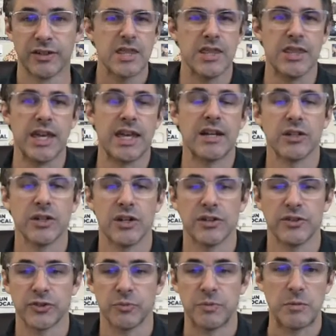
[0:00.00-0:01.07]

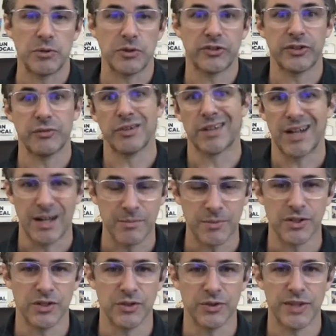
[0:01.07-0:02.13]
so people are going to say, well, I'm going
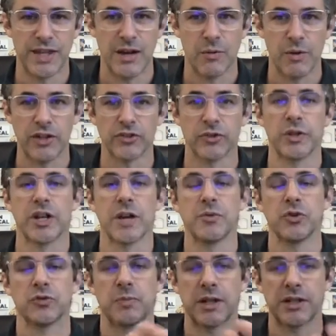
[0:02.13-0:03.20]
to do it that way. So we come to
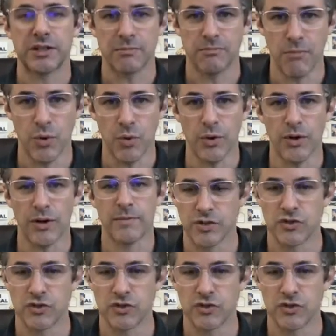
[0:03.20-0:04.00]
expect it more.